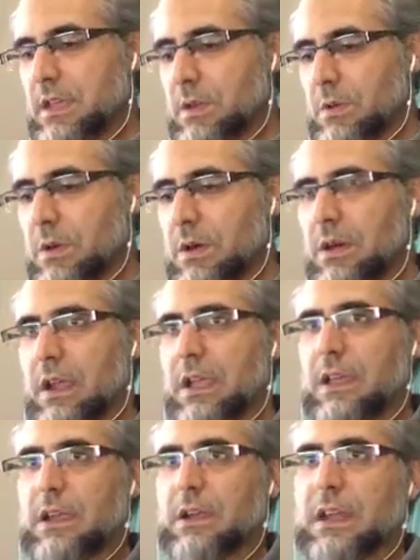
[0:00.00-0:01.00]
are
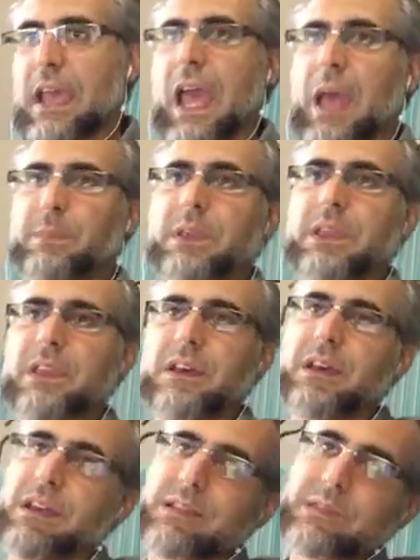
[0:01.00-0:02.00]
in a happy
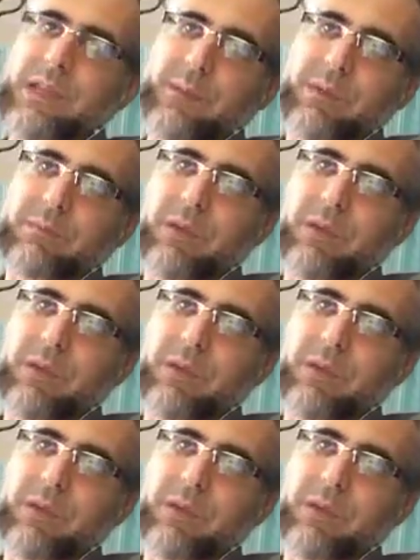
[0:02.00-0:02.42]
Islamic